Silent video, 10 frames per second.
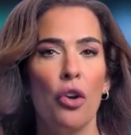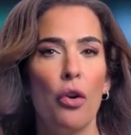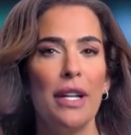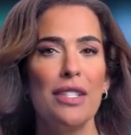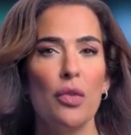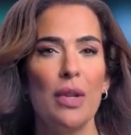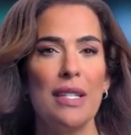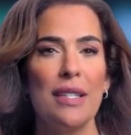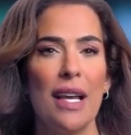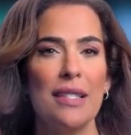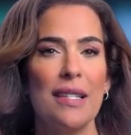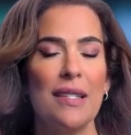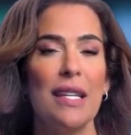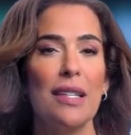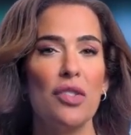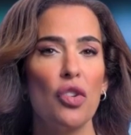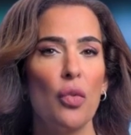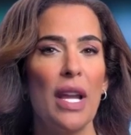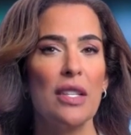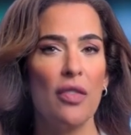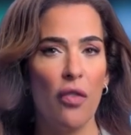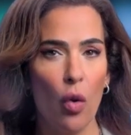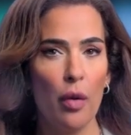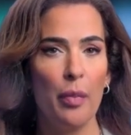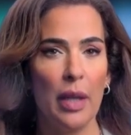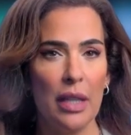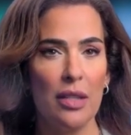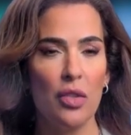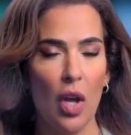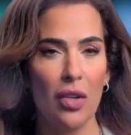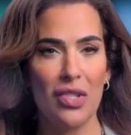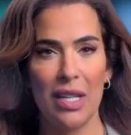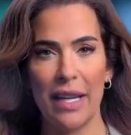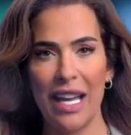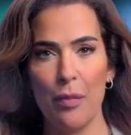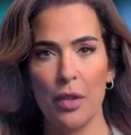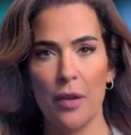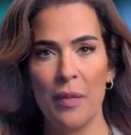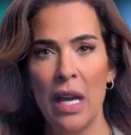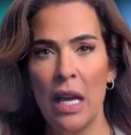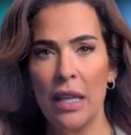Credit Suisse says it seeks to raise $4 billion in capital.